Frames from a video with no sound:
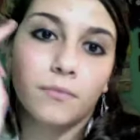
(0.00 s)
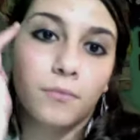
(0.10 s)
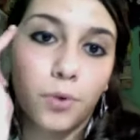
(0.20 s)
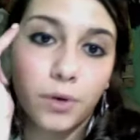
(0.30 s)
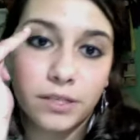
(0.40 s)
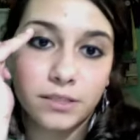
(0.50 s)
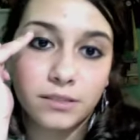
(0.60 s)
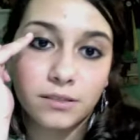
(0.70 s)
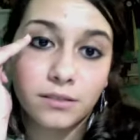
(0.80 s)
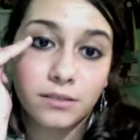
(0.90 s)
Point
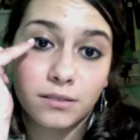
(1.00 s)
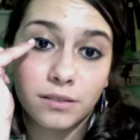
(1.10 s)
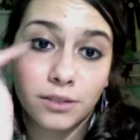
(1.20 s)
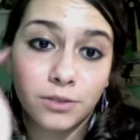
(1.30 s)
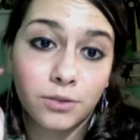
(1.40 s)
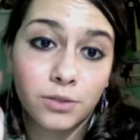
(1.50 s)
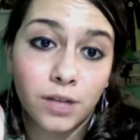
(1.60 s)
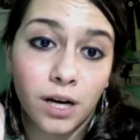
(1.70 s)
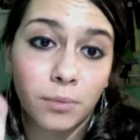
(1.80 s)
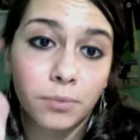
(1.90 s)
is, then you do
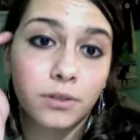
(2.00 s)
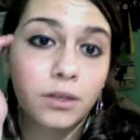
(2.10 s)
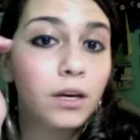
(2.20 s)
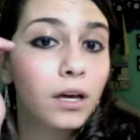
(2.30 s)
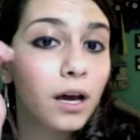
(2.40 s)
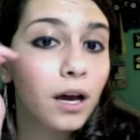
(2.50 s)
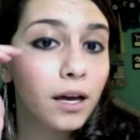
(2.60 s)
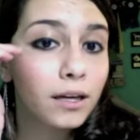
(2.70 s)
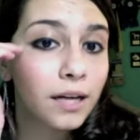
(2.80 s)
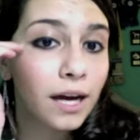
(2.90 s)
top,
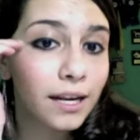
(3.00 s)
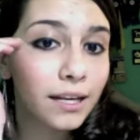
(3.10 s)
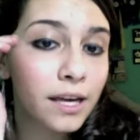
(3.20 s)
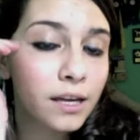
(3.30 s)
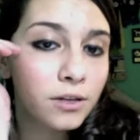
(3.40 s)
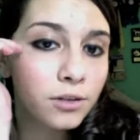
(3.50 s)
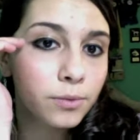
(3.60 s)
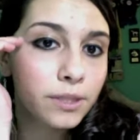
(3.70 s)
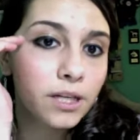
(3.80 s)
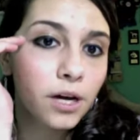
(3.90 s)
and kind of get your
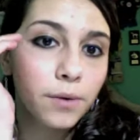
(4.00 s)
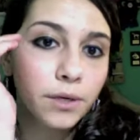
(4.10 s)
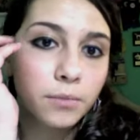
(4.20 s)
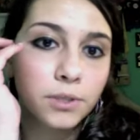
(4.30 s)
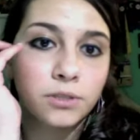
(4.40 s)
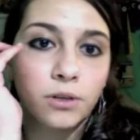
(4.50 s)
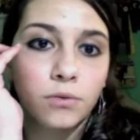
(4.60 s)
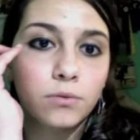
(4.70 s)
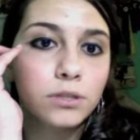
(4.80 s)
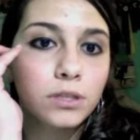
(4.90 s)
wing going, but
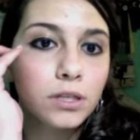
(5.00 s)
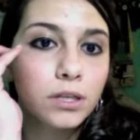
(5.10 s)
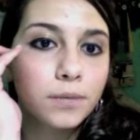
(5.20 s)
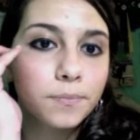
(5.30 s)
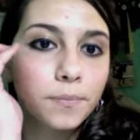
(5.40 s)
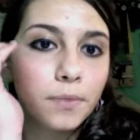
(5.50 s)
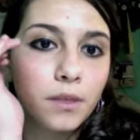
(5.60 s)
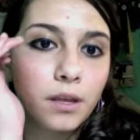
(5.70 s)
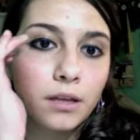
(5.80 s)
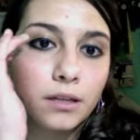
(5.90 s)
don't.
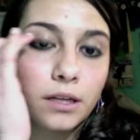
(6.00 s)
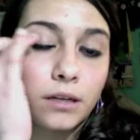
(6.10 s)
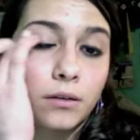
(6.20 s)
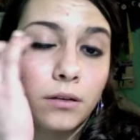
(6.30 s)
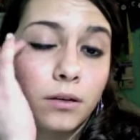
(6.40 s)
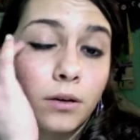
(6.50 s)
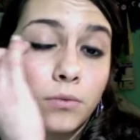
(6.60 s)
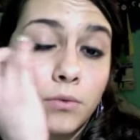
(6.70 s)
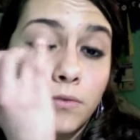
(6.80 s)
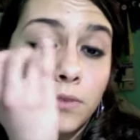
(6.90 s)
And then
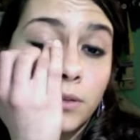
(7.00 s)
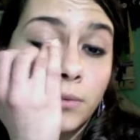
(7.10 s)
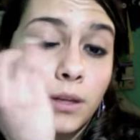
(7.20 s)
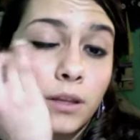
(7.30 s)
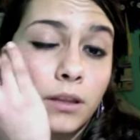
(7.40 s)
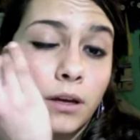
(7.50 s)
go over it with